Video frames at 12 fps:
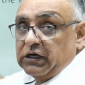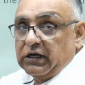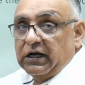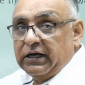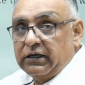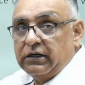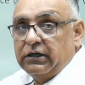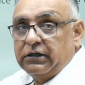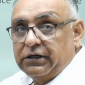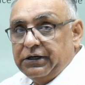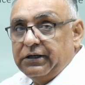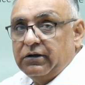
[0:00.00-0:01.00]
Atlantic
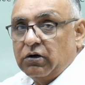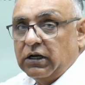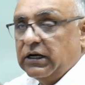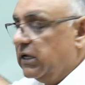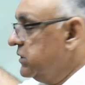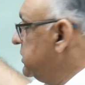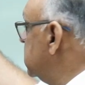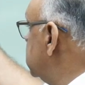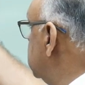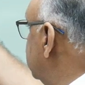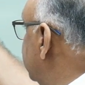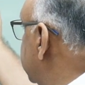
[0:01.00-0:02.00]
Treaty
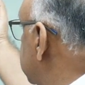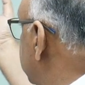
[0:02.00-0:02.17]
Organization, was